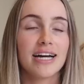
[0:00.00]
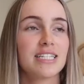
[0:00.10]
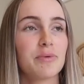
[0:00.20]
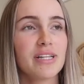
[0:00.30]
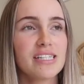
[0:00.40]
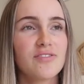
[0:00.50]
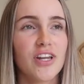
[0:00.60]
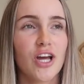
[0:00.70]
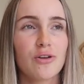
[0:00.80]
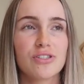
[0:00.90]
I did one of these
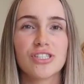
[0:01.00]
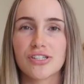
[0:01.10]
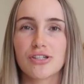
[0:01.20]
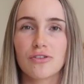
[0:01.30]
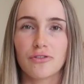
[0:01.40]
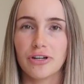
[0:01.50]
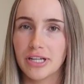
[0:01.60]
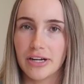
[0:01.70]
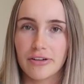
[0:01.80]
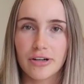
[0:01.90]
videos just over a
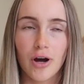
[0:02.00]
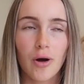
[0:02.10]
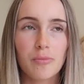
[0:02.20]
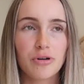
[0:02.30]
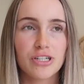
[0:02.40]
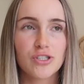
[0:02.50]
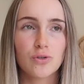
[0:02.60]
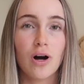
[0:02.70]
year ago, I'm pretty sure.